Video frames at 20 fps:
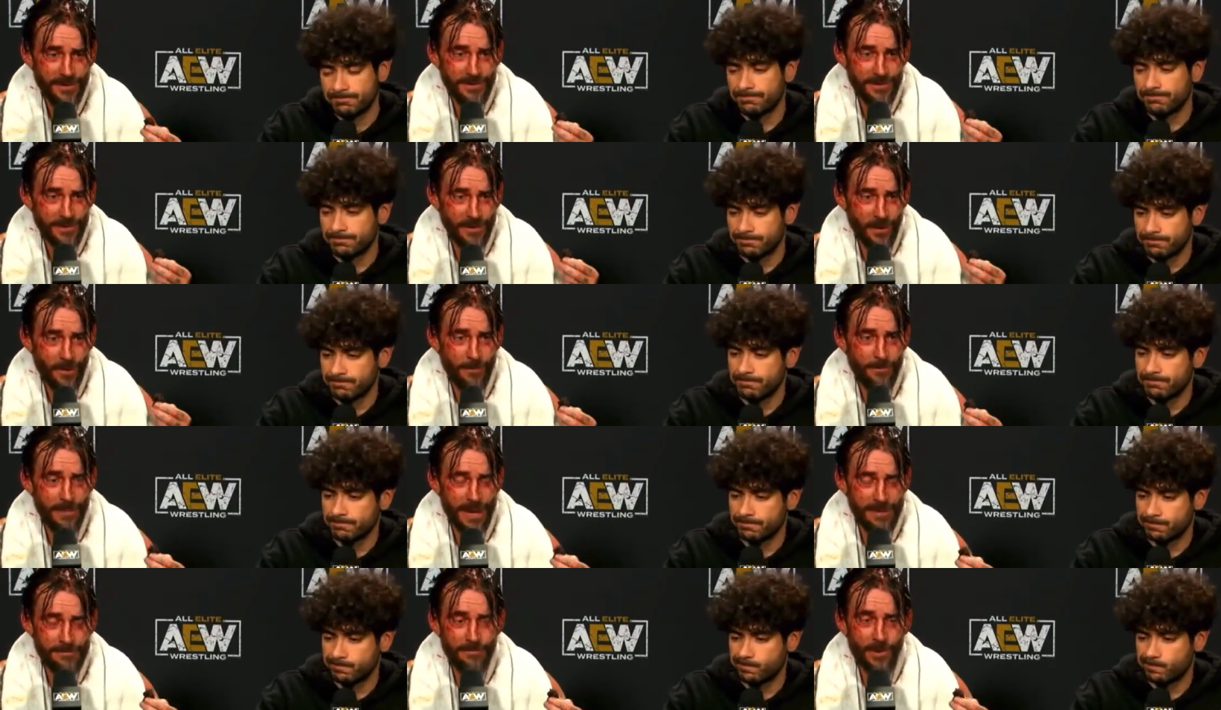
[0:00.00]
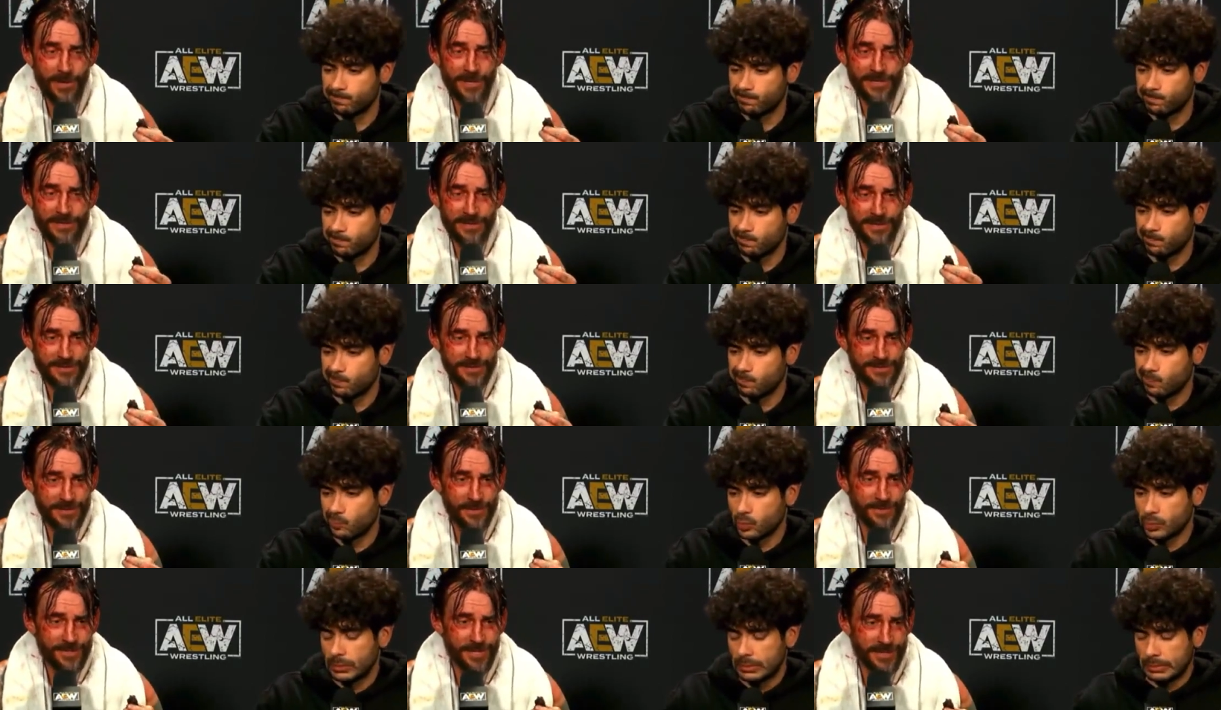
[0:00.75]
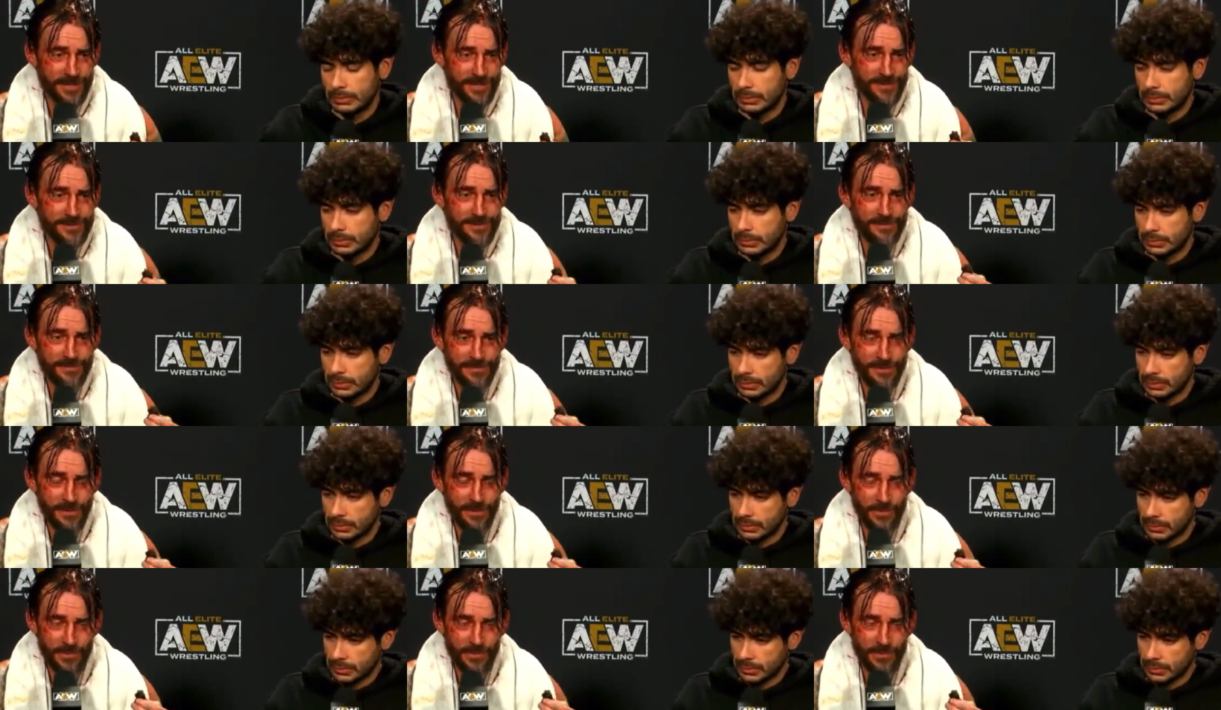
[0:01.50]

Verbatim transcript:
Speaker 1: you know, make money, sell tickets, fill